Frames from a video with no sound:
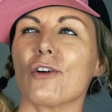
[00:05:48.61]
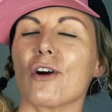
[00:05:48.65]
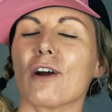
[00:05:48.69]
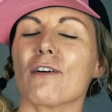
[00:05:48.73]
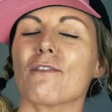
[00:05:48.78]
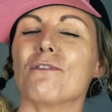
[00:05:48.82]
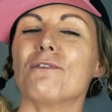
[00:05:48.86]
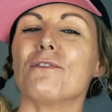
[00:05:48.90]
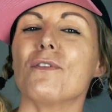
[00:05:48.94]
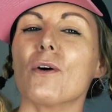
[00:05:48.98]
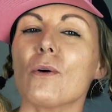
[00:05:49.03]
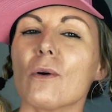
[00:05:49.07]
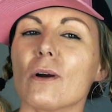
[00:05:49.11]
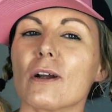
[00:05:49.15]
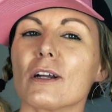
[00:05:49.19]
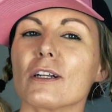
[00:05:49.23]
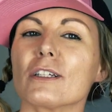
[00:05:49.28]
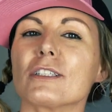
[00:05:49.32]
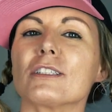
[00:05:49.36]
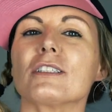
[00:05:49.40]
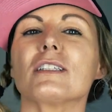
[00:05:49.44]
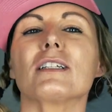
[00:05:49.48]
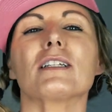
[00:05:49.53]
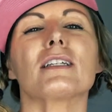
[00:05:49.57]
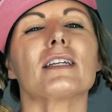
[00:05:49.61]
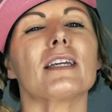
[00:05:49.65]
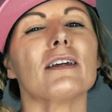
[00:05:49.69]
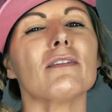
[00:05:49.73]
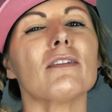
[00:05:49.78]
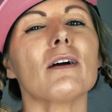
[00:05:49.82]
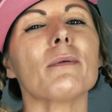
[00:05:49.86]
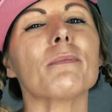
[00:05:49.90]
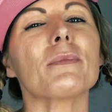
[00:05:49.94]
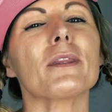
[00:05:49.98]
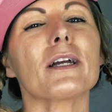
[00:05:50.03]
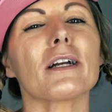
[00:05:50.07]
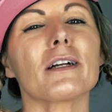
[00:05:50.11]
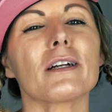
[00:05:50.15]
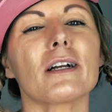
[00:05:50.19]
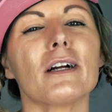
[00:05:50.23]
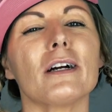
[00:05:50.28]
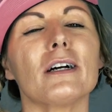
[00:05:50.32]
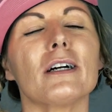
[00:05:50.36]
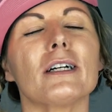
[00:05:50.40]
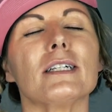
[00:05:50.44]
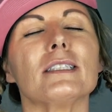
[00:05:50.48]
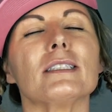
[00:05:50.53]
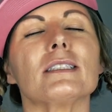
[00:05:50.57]
are forced to give up their
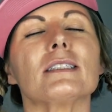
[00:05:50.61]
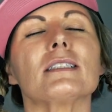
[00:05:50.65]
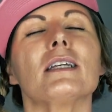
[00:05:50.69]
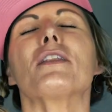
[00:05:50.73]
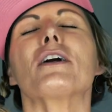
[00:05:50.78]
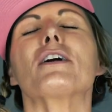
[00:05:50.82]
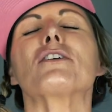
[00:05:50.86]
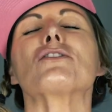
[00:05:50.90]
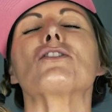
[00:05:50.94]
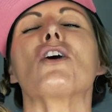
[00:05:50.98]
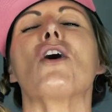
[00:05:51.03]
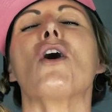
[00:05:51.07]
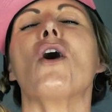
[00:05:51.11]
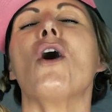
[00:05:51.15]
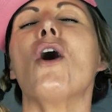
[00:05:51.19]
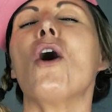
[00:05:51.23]
guns, there's a